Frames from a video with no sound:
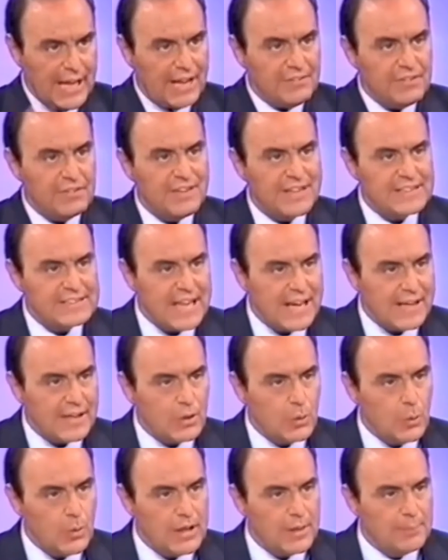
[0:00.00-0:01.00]
Had
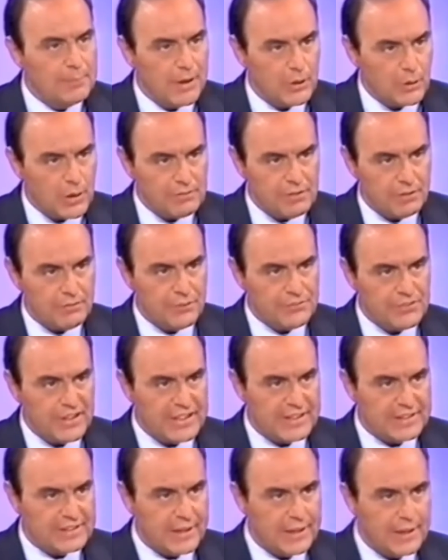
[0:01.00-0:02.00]
blood but no wounds.
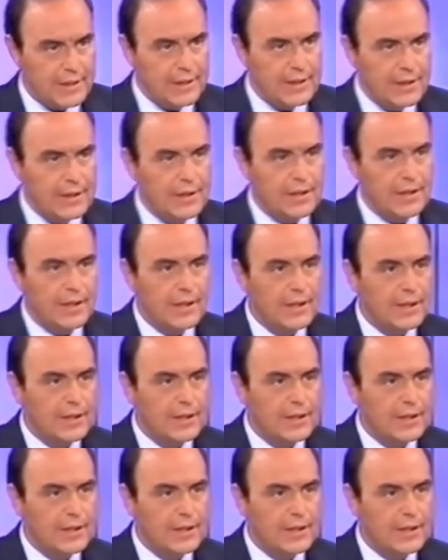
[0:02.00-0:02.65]
I looked for the